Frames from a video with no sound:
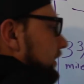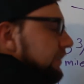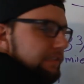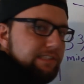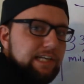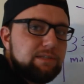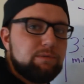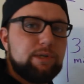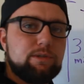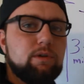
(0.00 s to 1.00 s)
Guys, this takes me
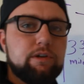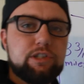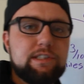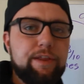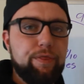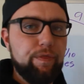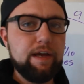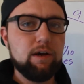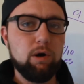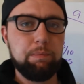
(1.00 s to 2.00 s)
way too long just to
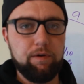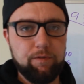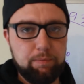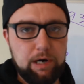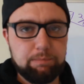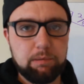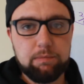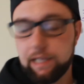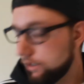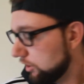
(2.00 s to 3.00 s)
think about the problem,
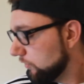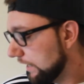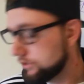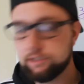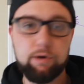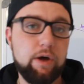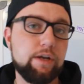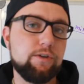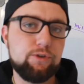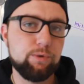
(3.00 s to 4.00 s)
let alone actually know how to
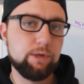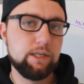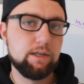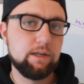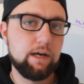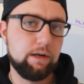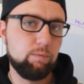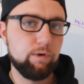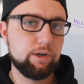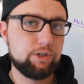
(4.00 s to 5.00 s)
do it on a
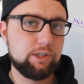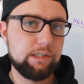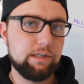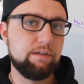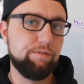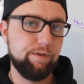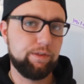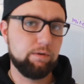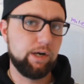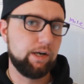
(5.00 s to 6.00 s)
worksheet in fifth
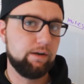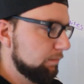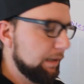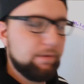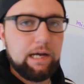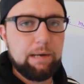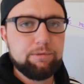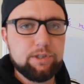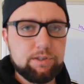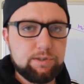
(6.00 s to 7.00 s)
grade. Maybe I'm
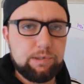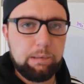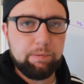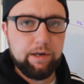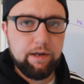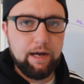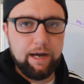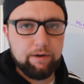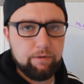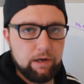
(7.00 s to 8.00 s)
just stupid. I
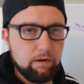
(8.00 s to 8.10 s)
don't know.